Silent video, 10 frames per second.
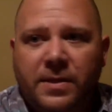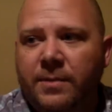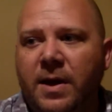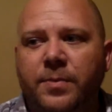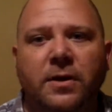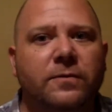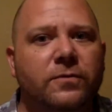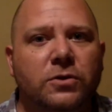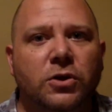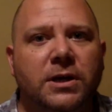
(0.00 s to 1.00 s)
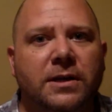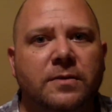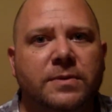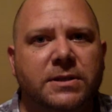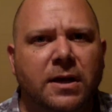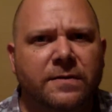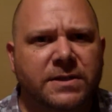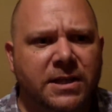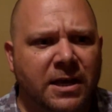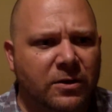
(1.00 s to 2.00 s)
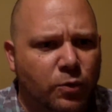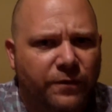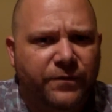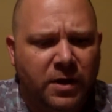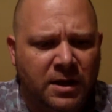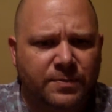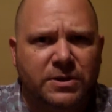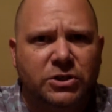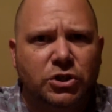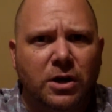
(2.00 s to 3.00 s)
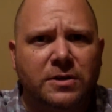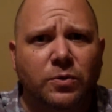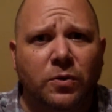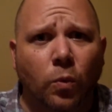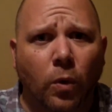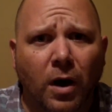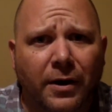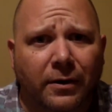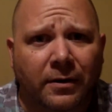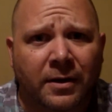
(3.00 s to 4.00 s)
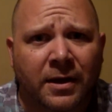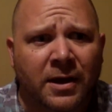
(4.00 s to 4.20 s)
They might be looking at themselves saying, "We're filling up these jugs with water.